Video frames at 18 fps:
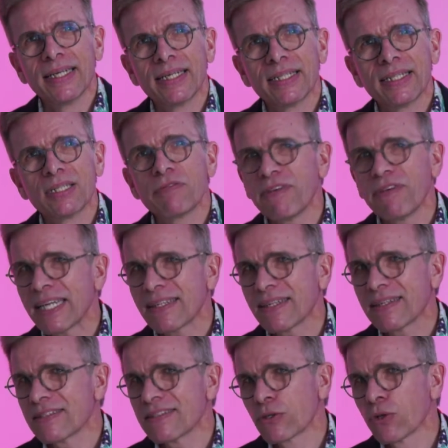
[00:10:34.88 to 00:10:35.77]
The fact
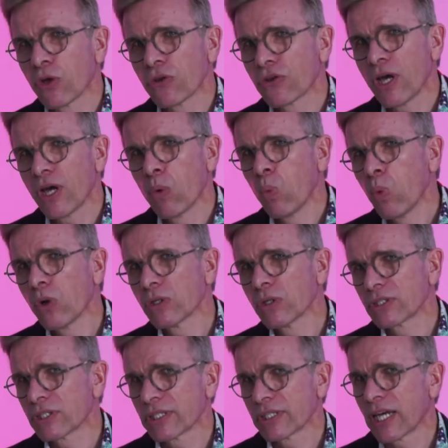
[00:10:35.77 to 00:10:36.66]
that it's not a
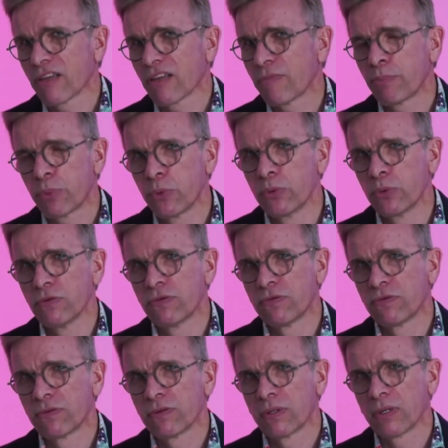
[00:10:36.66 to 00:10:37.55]
watertight
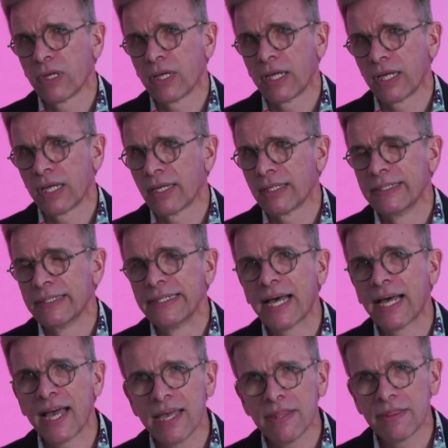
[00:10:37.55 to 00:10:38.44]
proof,
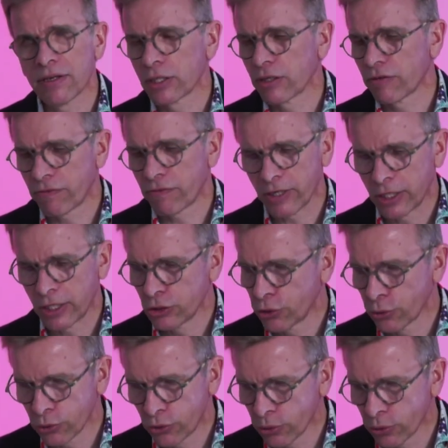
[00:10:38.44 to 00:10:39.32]
neither the
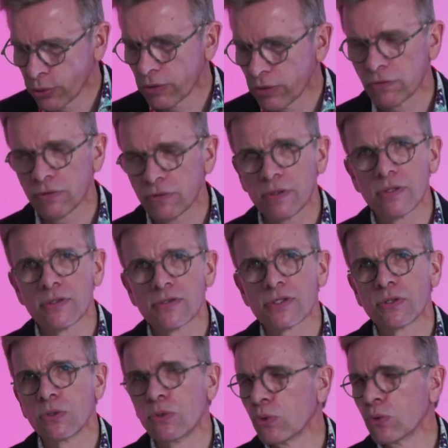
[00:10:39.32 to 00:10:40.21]
fine-tuned universe
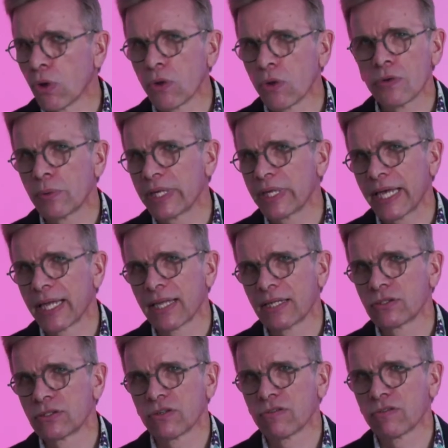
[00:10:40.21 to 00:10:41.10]
nor the
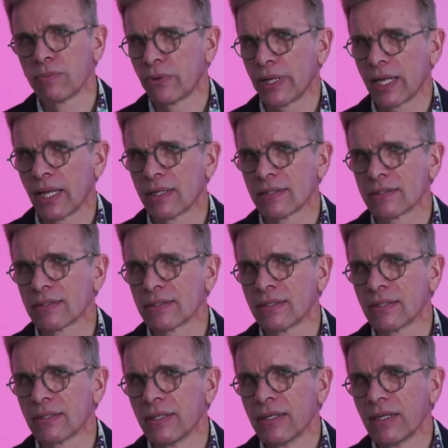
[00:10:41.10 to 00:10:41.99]
reality of morality,
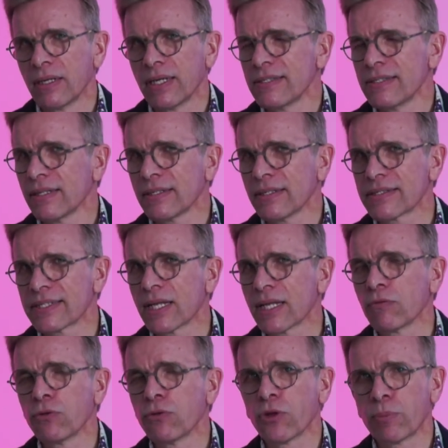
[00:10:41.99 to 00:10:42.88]
is in
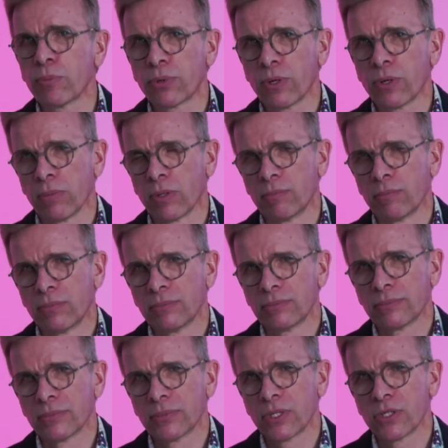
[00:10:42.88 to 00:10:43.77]
itself not a problem.
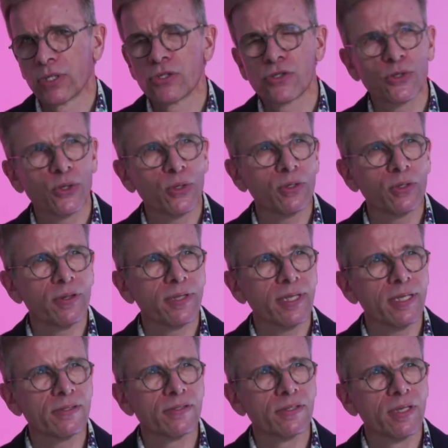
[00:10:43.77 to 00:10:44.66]
Certain
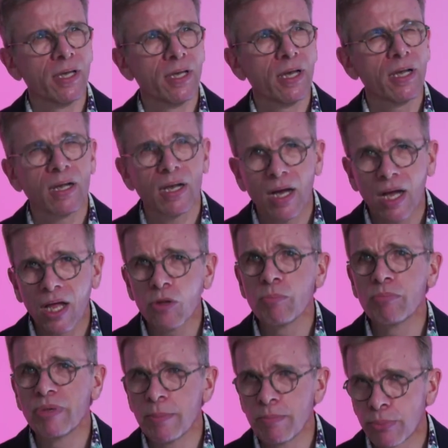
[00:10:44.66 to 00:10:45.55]
things
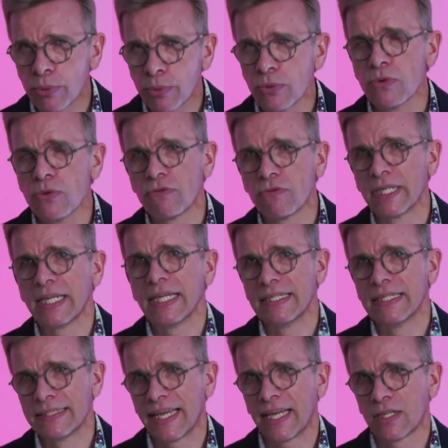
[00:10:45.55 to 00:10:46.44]
can't be proven
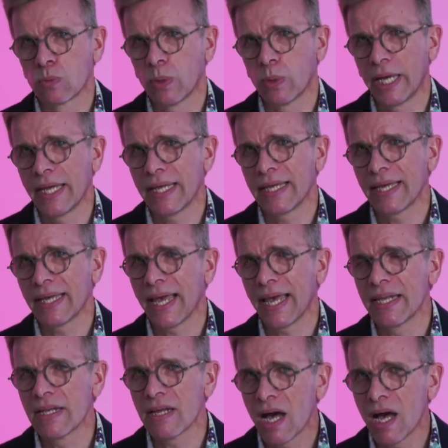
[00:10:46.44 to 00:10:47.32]
in that way
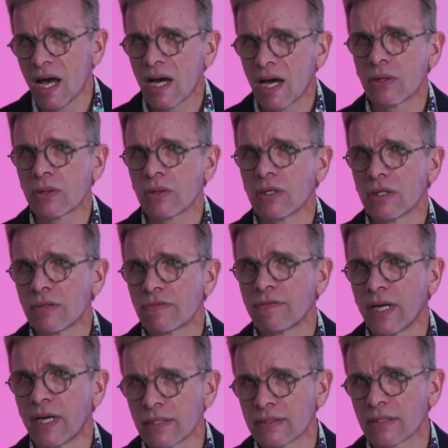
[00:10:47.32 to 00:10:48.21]
and are of
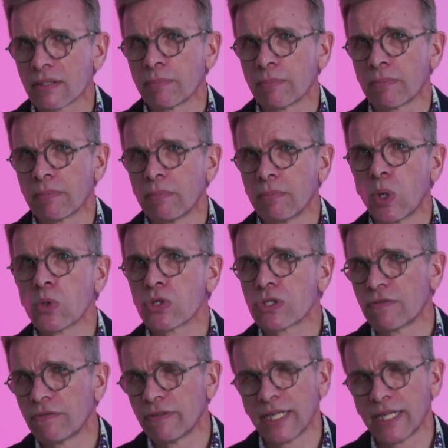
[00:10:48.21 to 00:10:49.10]
uttermost
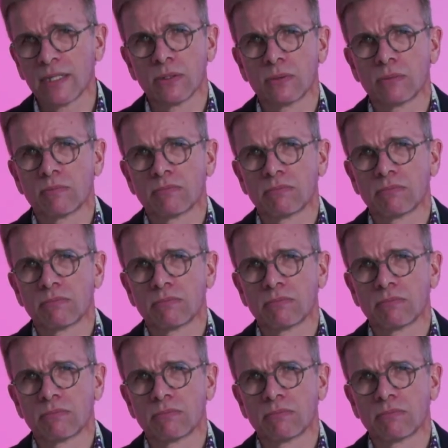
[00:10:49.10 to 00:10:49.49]
value.